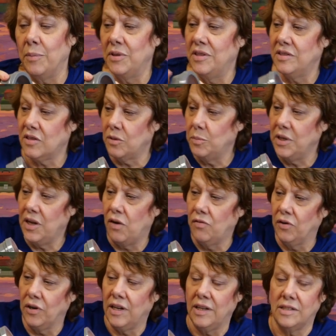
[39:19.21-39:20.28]
but this could be
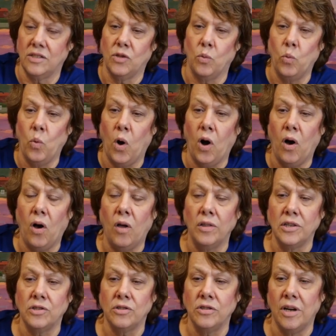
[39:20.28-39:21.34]
over against the wall
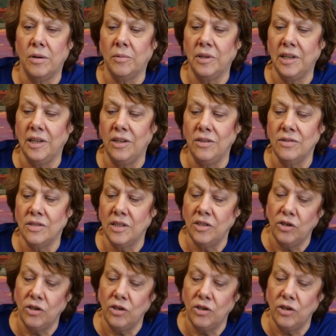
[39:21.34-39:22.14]
that you're not really using.